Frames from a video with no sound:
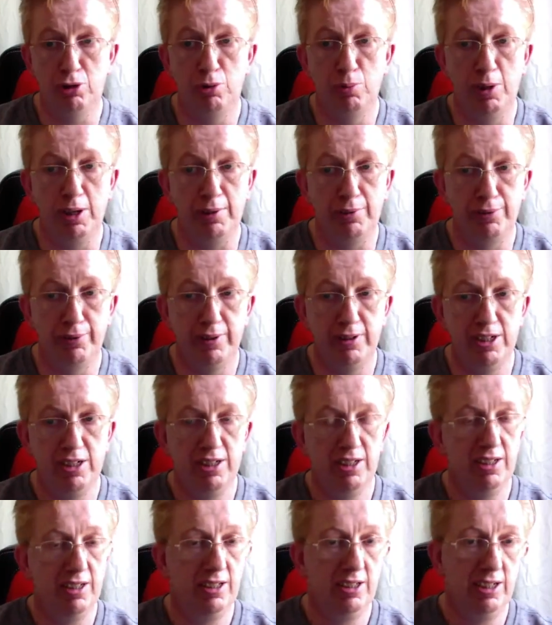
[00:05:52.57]
with
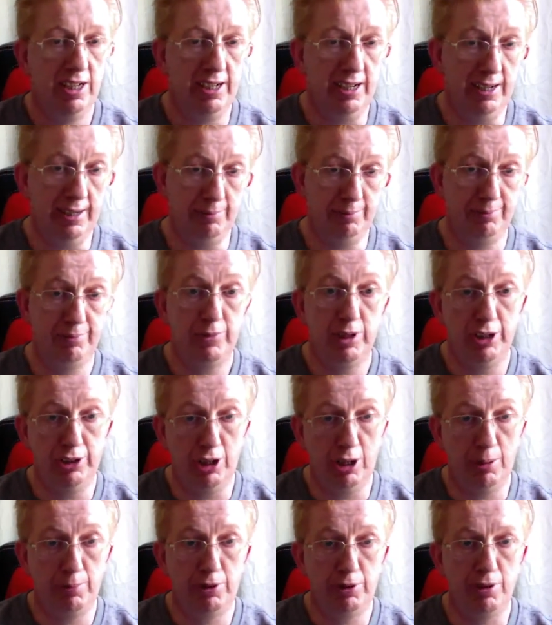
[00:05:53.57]
a
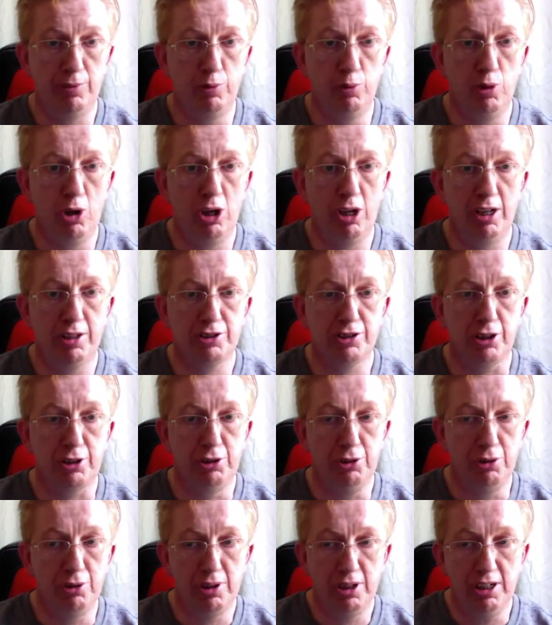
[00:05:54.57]
number of wallet
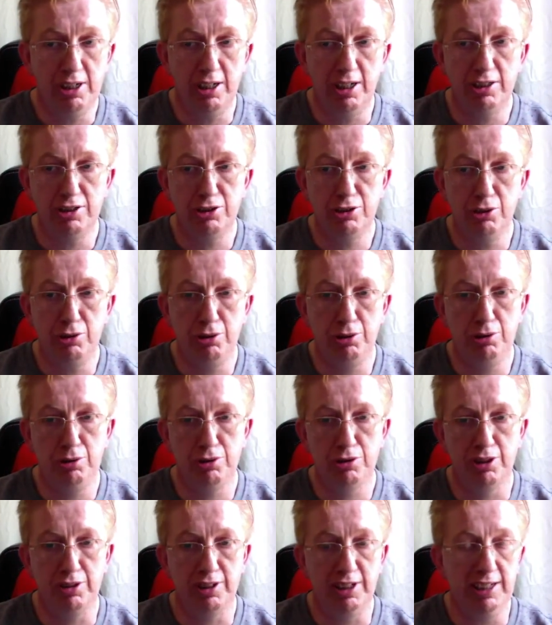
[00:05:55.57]
security
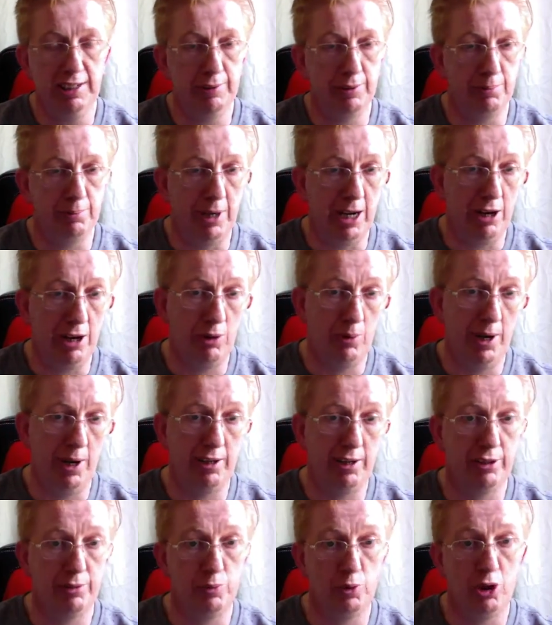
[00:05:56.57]
issues and even
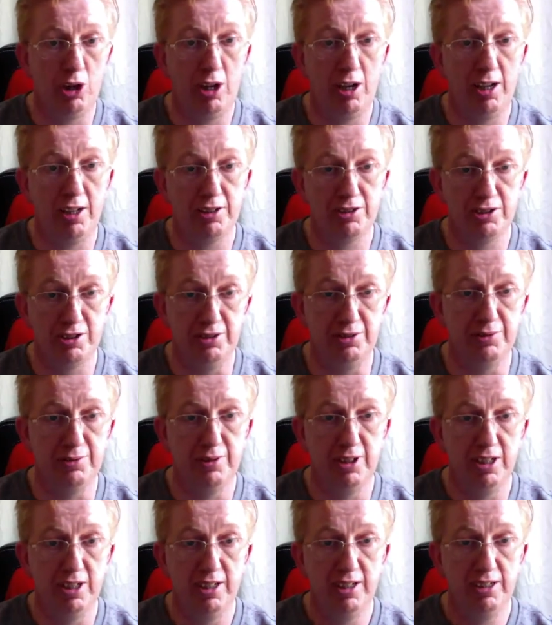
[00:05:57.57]
malware in wallets, and
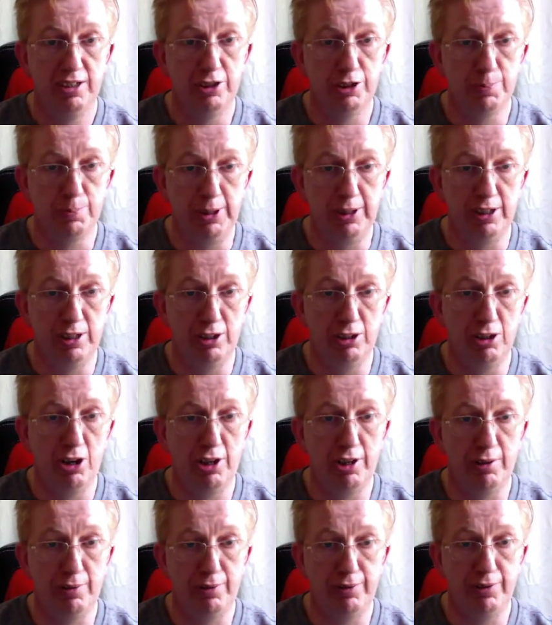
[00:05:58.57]
there's been a lot
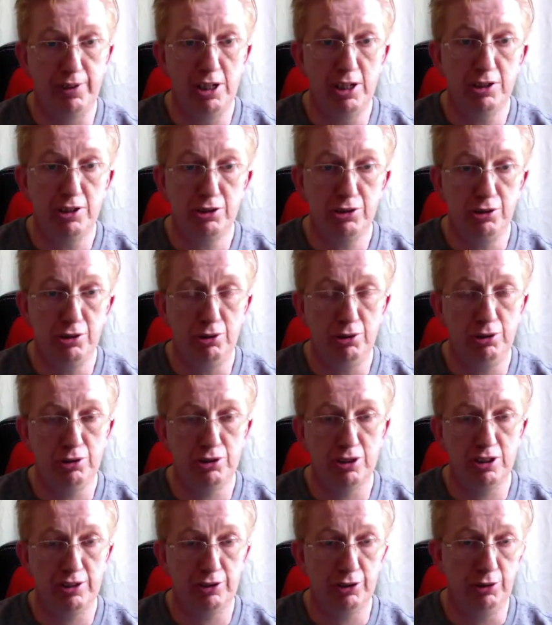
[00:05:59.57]
of
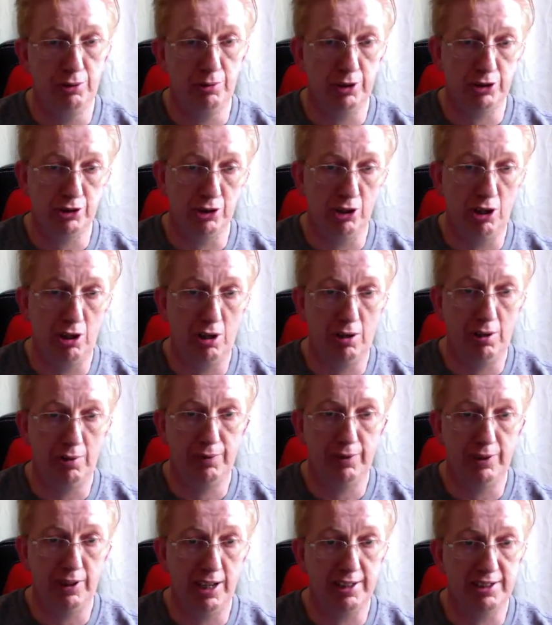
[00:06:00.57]
issues to resolve
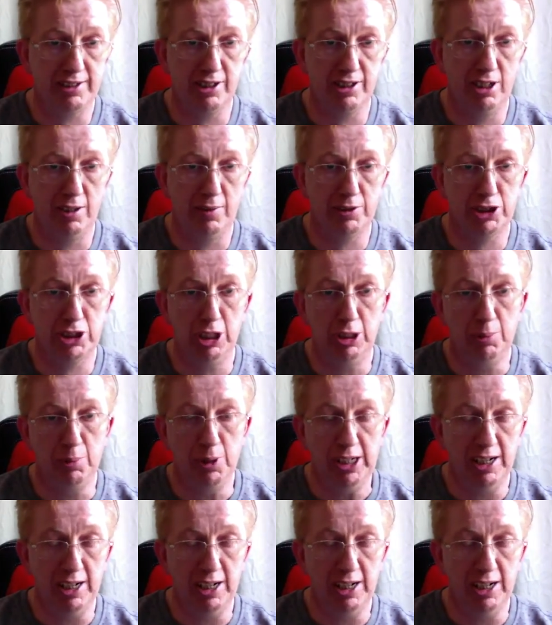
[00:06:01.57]
that obviously we